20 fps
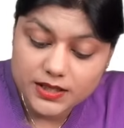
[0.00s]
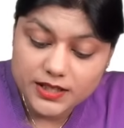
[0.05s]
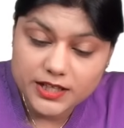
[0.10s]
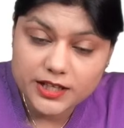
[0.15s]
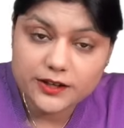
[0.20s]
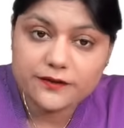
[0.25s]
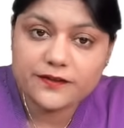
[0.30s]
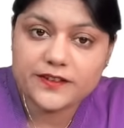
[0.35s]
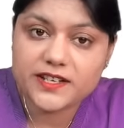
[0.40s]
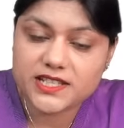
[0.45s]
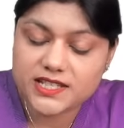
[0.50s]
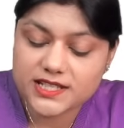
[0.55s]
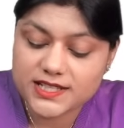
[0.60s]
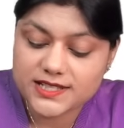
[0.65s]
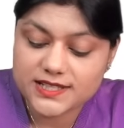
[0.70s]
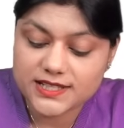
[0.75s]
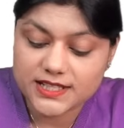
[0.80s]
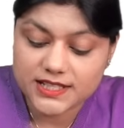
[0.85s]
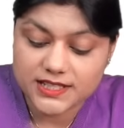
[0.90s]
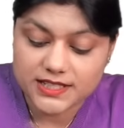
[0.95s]
If it
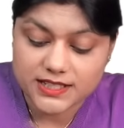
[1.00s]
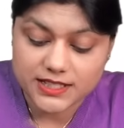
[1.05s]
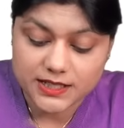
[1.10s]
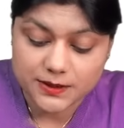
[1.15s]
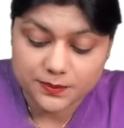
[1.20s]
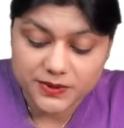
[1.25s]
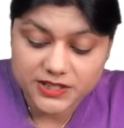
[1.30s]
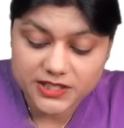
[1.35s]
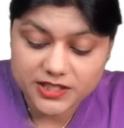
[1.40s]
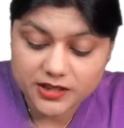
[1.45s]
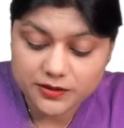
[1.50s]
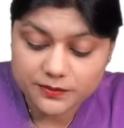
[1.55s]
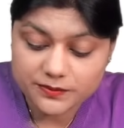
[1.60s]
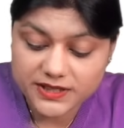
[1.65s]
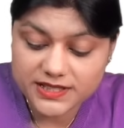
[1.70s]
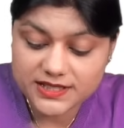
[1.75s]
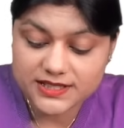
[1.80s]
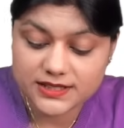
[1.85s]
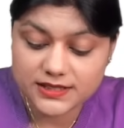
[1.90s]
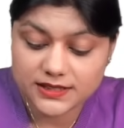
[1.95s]
is in
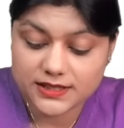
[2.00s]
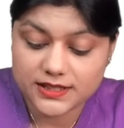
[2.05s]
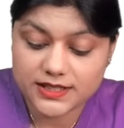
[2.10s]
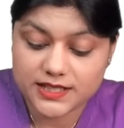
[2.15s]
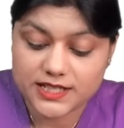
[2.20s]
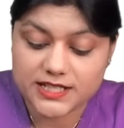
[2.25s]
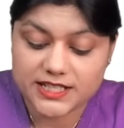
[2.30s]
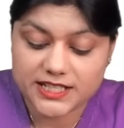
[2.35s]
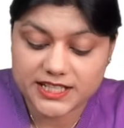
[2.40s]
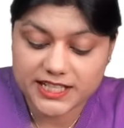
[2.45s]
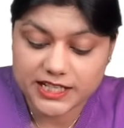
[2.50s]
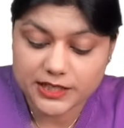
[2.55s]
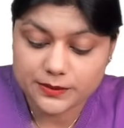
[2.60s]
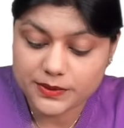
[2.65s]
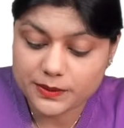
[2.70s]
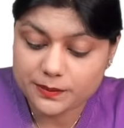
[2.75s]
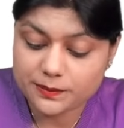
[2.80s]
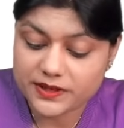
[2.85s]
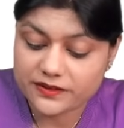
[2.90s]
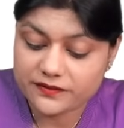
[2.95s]
epidermis, then it can
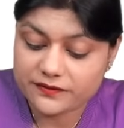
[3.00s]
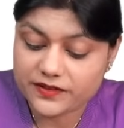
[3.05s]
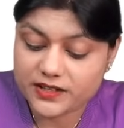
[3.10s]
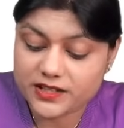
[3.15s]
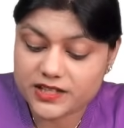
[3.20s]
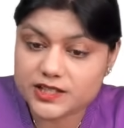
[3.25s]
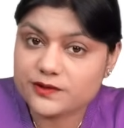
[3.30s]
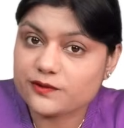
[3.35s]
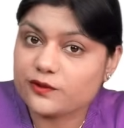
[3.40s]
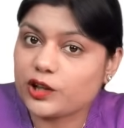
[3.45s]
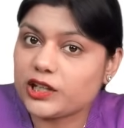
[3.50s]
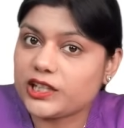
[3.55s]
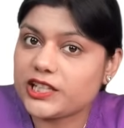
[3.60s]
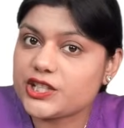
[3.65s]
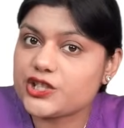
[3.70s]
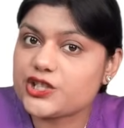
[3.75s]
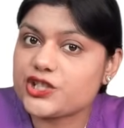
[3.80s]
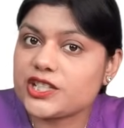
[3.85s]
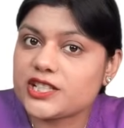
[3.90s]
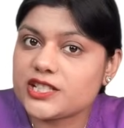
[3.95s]
be pemphigus
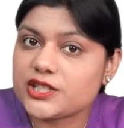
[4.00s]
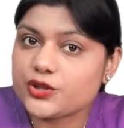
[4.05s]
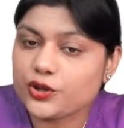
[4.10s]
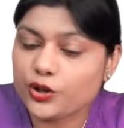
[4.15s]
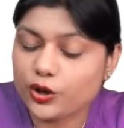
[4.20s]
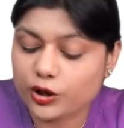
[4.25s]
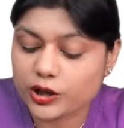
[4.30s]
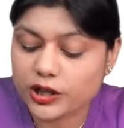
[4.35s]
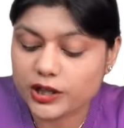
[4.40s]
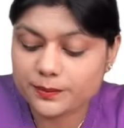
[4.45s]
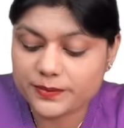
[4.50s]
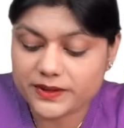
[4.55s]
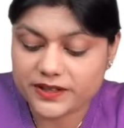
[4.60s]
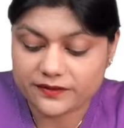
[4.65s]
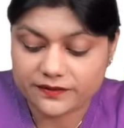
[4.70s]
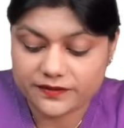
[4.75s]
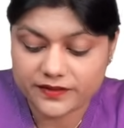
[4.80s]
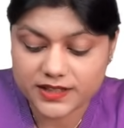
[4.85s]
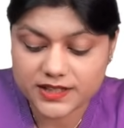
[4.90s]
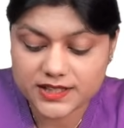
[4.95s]
foliaceus or
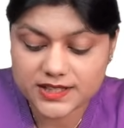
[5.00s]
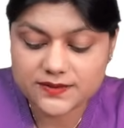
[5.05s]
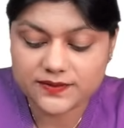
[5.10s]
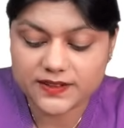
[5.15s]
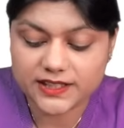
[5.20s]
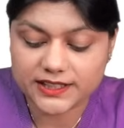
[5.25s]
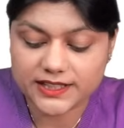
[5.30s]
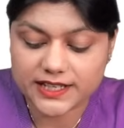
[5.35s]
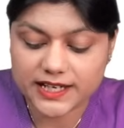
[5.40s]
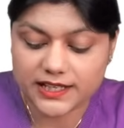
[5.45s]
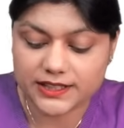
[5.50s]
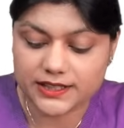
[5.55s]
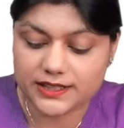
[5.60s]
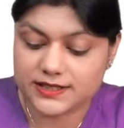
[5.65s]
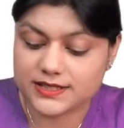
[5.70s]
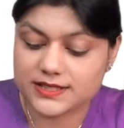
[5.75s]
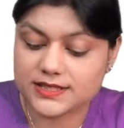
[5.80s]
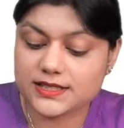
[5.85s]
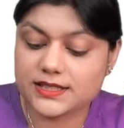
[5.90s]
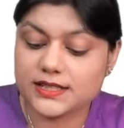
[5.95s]
pemphigus
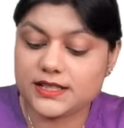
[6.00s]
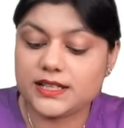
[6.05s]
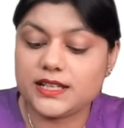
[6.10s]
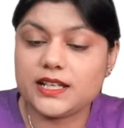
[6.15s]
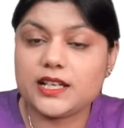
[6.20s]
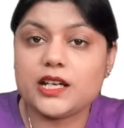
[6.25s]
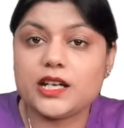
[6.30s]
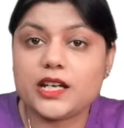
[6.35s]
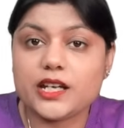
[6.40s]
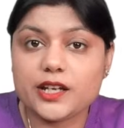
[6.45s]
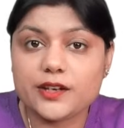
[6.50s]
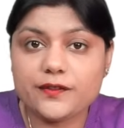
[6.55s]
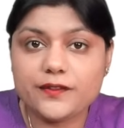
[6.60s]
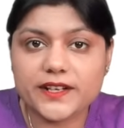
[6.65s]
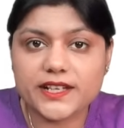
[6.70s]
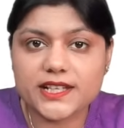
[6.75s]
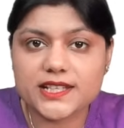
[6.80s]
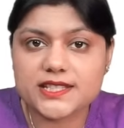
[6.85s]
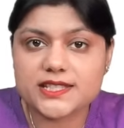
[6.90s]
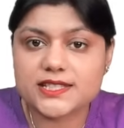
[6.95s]
vulgaris. If
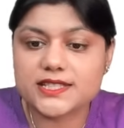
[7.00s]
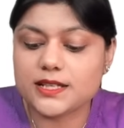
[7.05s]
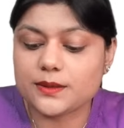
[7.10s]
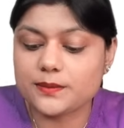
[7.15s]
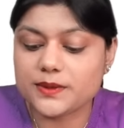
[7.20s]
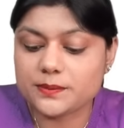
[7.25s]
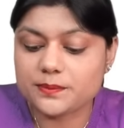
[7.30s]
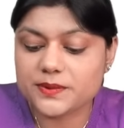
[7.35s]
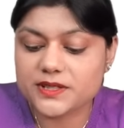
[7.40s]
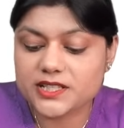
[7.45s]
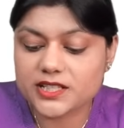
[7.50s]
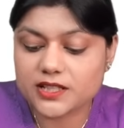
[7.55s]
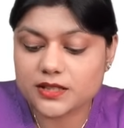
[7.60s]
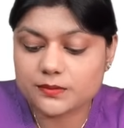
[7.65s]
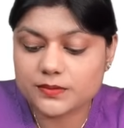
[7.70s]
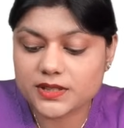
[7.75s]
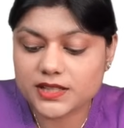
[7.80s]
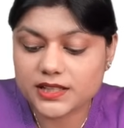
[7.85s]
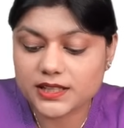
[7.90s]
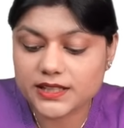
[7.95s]
it is
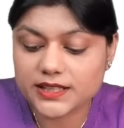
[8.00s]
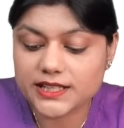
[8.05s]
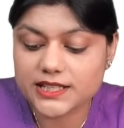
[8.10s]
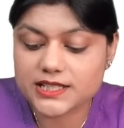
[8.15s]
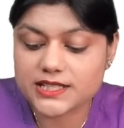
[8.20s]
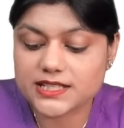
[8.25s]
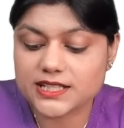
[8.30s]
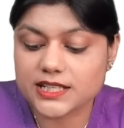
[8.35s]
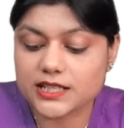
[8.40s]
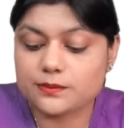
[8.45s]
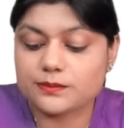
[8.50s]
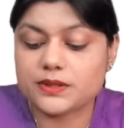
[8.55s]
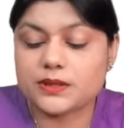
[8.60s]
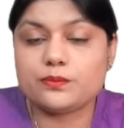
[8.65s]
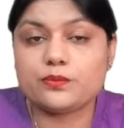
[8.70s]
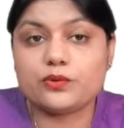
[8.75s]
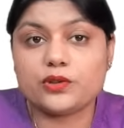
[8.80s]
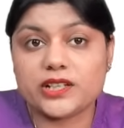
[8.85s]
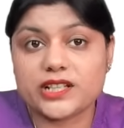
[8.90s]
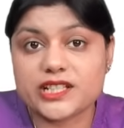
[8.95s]
subepidermal, it can be
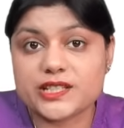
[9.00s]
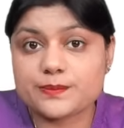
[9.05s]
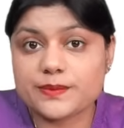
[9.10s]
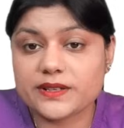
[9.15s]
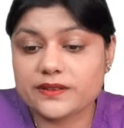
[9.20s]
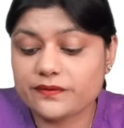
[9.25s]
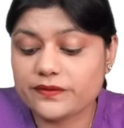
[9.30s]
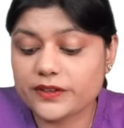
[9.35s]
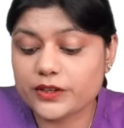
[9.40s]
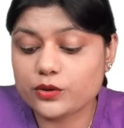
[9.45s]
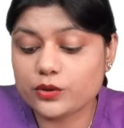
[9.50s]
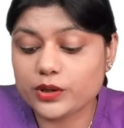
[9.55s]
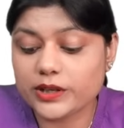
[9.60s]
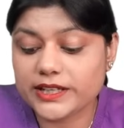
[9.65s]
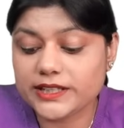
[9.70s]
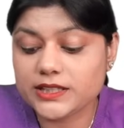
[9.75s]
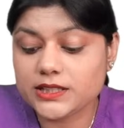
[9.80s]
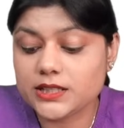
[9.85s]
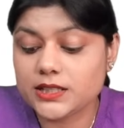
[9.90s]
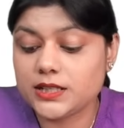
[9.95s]
bullous
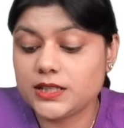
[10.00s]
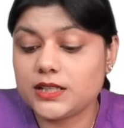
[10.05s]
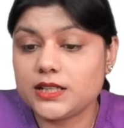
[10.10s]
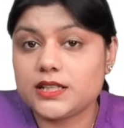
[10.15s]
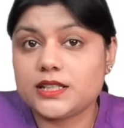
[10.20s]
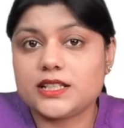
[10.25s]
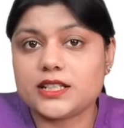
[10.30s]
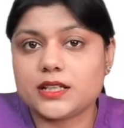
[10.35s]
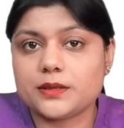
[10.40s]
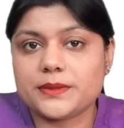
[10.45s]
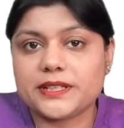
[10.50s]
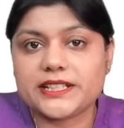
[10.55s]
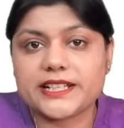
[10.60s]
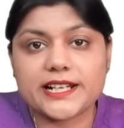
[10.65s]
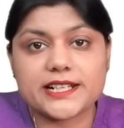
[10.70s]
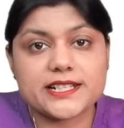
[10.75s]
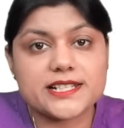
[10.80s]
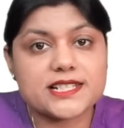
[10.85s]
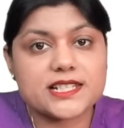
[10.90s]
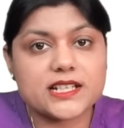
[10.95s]
pemphigoid,
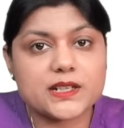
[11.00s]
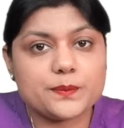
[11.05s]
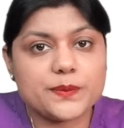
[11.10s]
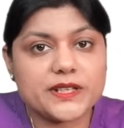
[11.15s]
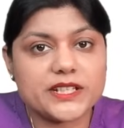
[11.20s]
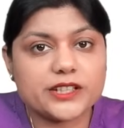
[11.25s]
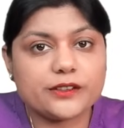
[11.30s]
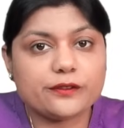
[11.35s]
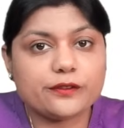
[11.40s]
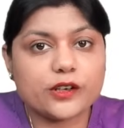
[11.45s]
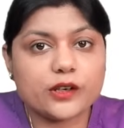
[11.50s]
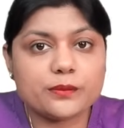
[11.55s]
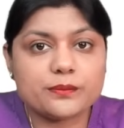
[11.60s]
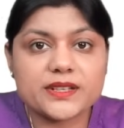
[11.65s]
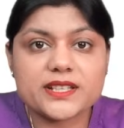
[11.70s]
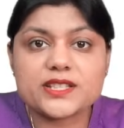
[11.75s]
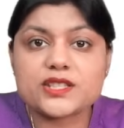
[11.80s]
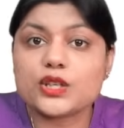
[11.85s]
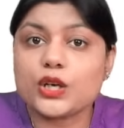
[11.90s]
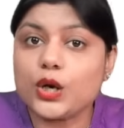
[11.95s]
dermatitis
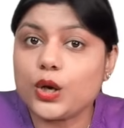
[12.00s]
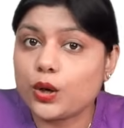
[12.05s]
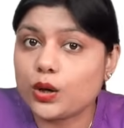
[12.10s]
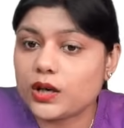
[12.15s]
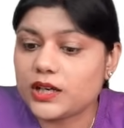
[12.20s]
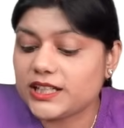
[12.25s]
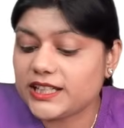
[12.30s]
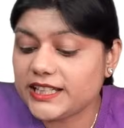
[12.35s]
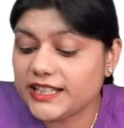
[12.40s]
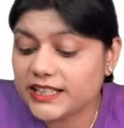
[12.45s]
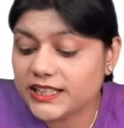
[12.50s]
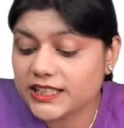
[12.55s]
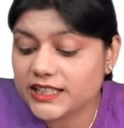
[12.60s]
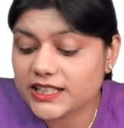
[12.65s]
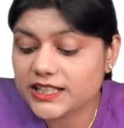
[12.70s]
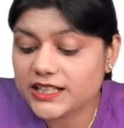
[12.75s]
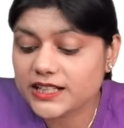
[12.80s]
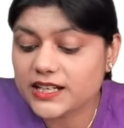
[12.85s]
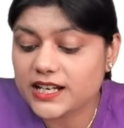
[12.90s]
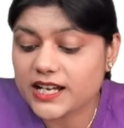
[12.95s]
herpetiformis or
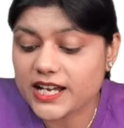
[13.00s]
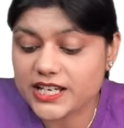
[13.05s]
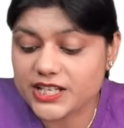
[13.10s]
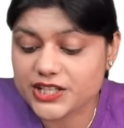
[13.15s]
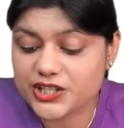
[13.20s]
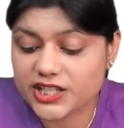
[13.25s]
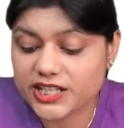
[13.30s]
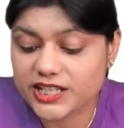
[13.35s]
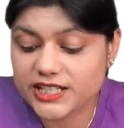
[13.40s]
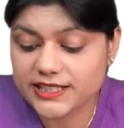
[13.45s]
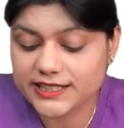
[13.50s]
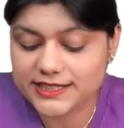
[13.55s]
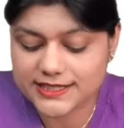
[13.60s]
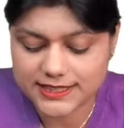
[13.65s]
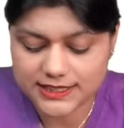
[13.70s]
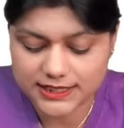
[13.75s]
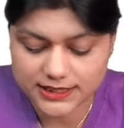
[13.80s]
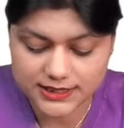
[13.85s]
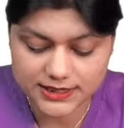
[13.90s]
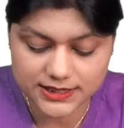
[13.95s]
linear IgA
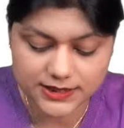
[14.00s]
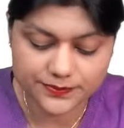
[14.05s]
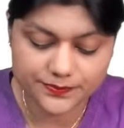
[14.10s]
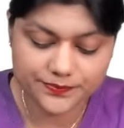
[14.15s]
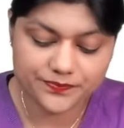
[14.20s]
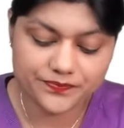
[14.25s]
disease.